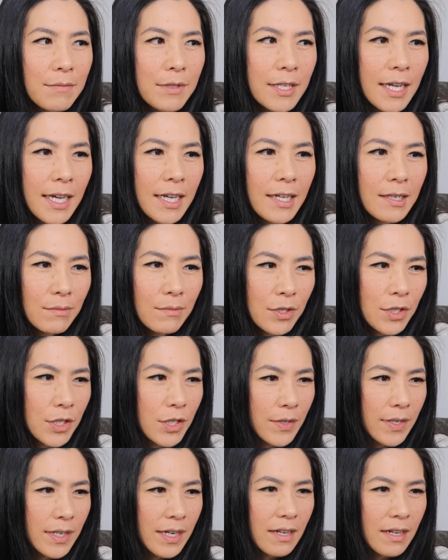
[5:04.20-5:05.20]
time to
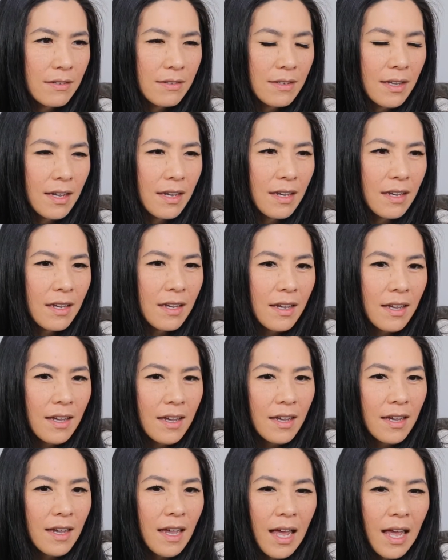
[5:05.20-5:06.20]
do it, I was like,
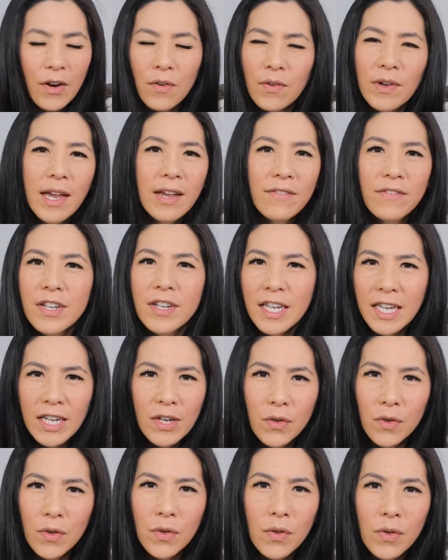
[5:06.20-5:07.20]
I don't have a
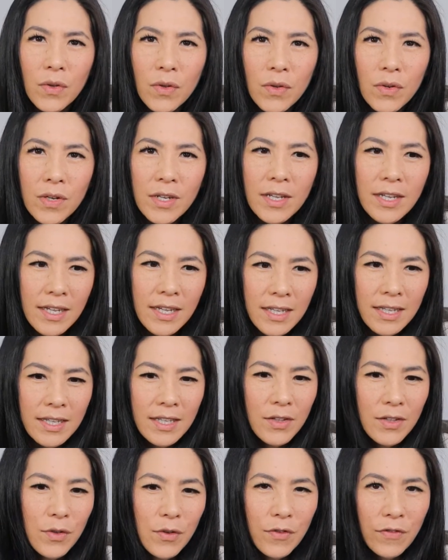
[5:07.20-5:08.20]
needle in the
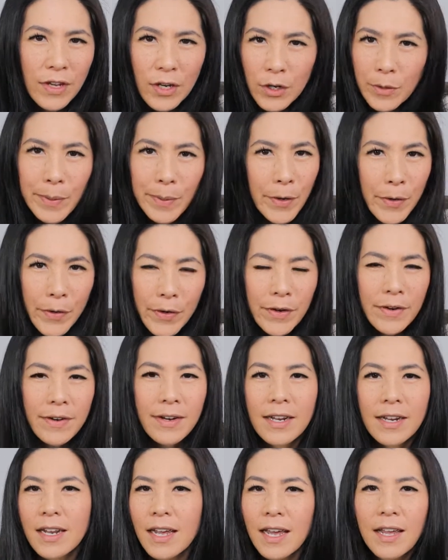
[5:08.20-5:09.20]
little finger poker.
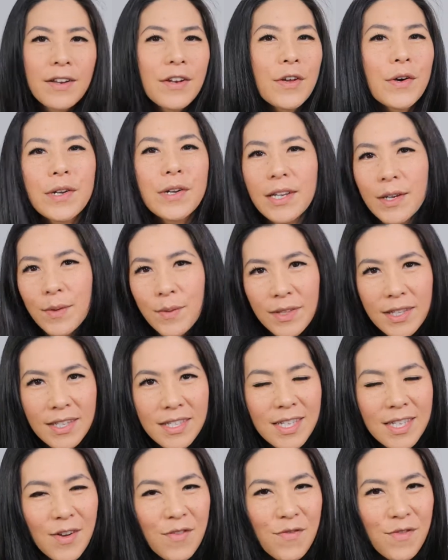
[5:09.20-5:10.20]
And I had no idea what this
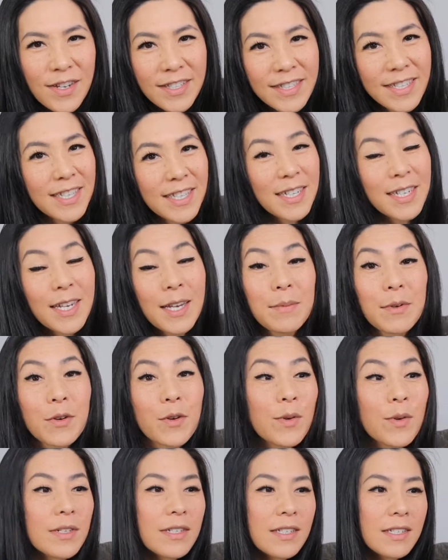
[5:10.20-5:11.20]
stuff was at the time, of
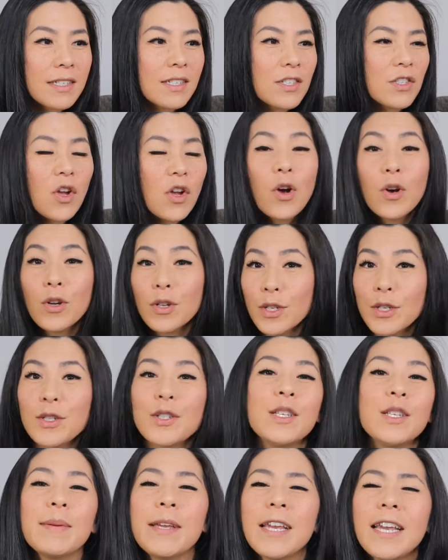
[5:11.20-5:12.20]
course. This is all new
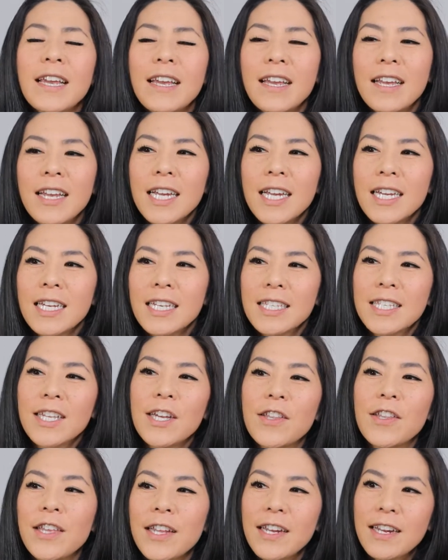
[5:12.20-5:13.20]
to me.
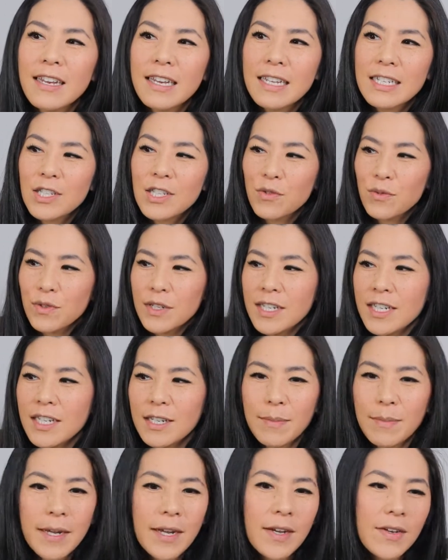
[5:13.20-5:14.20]
So then I had to read
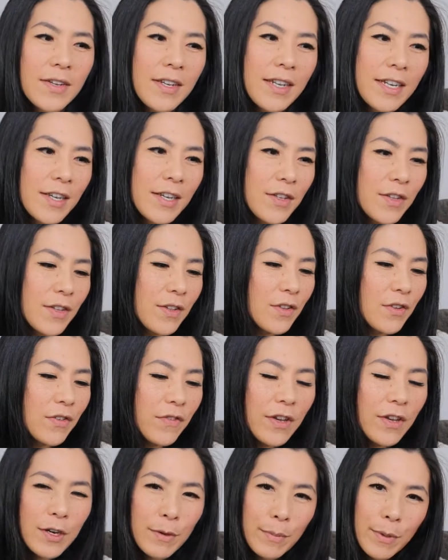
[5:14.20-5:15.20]
about, you know, the little
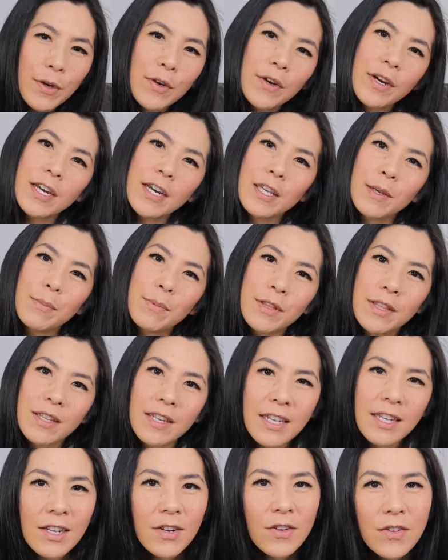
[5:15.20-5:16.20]
finger poker, how you put the
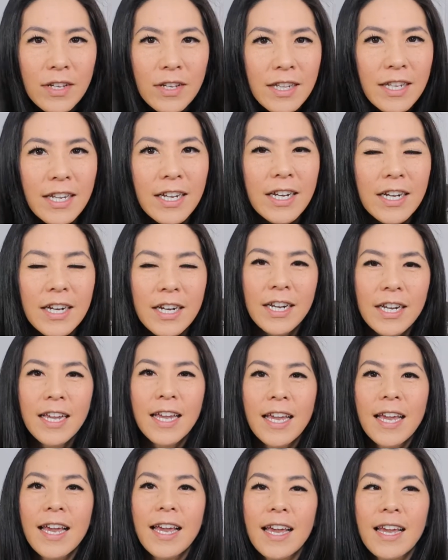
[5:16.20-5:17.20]
needle in there.
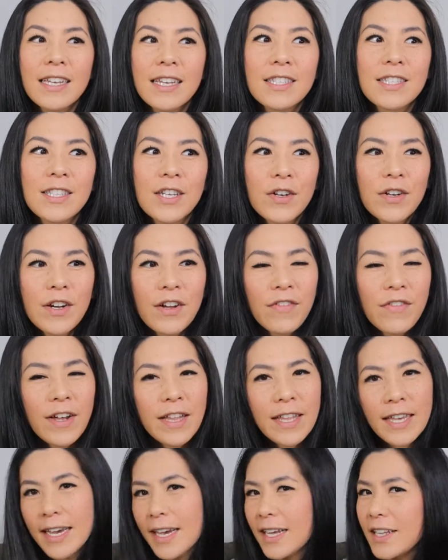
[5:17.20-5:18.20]
And so I
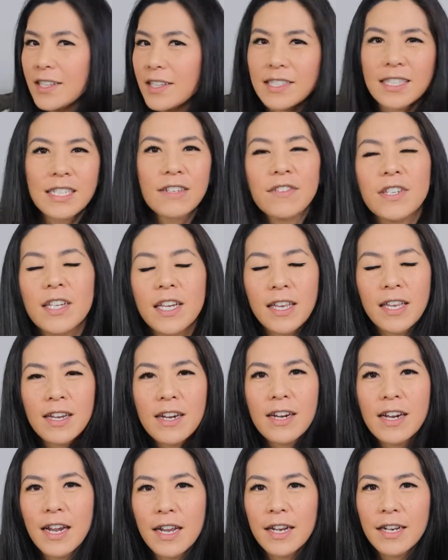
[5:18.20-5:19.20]
finally got all that stuff
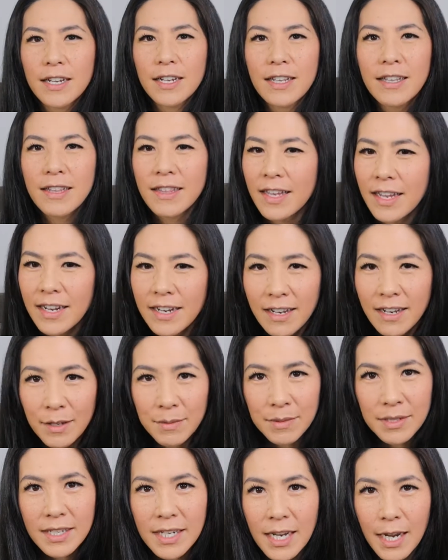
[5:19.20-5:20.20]
together, and then
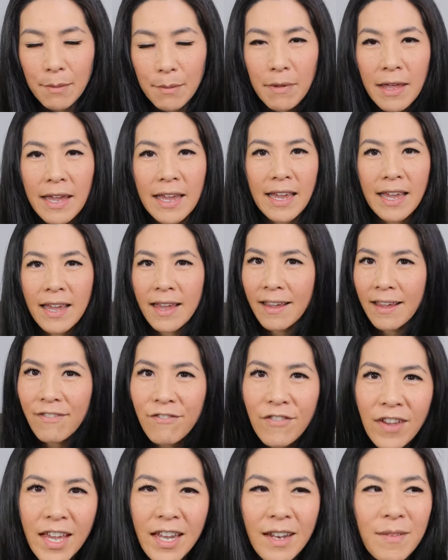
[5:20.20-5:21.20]
comes the time, I'm like, hey
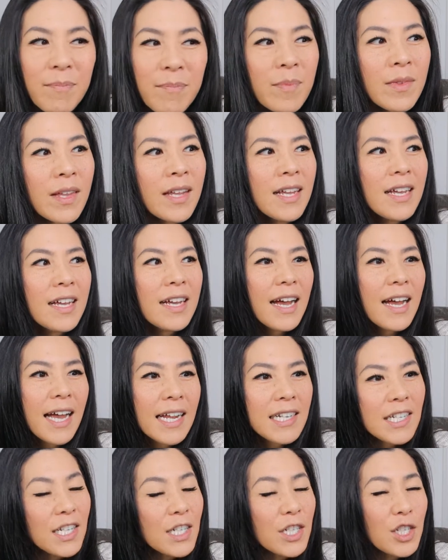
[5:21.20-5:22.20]
Finn, I
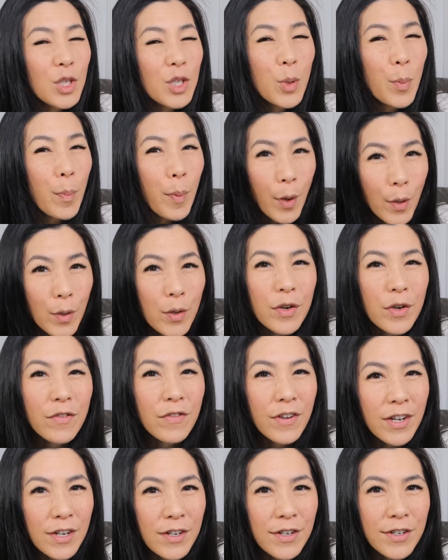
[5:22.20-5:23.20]
need to poke your
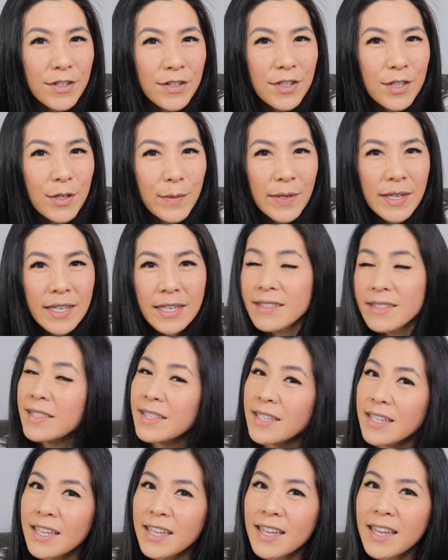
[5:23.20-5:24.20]
finger so we can
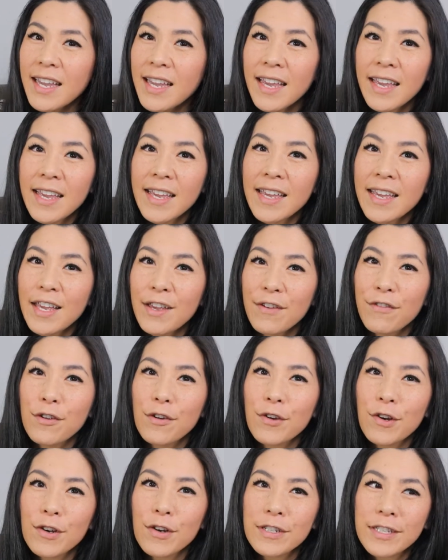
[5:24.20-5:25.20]
see if
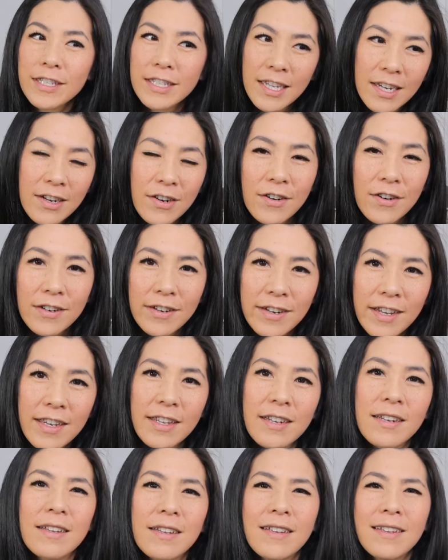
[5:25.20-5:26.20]
you're sick or
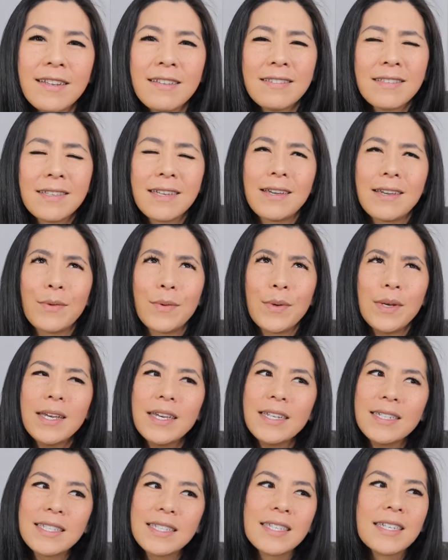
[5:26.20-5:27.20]
not. And he was like,
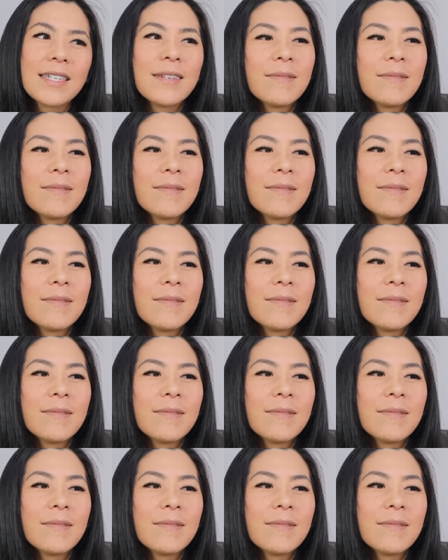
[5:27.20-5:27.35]
what?